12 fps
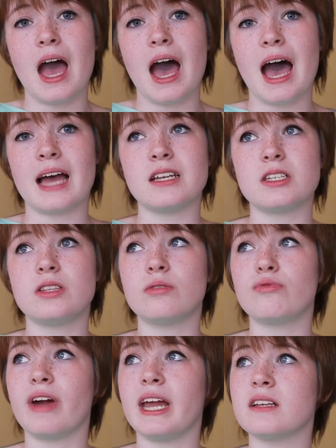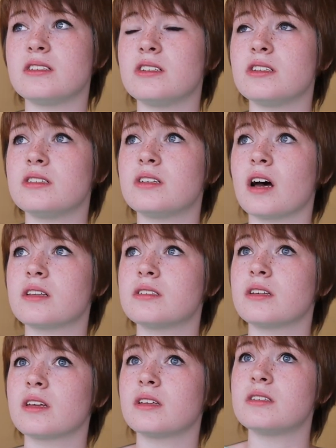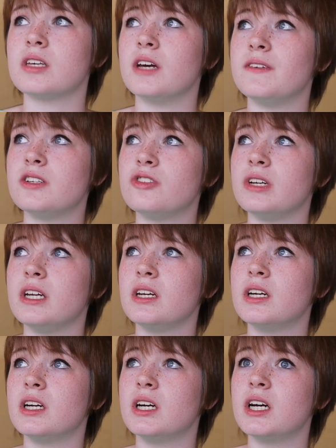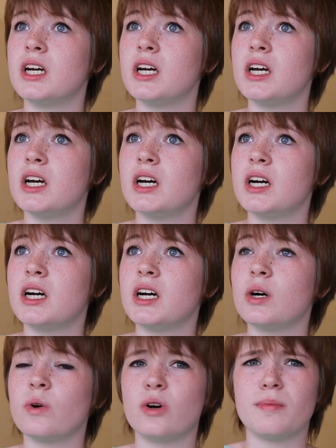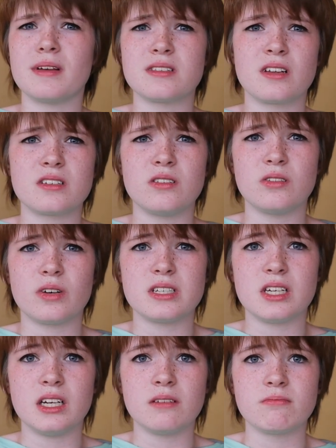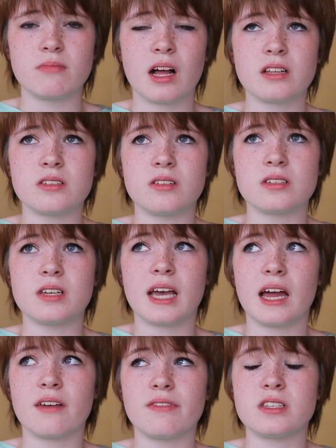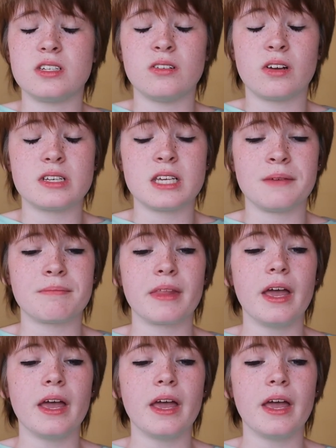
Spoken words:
And the rain has just started on the conservatory. Oh, I hope that's not too noisy. I'll do this again if it's too noisy.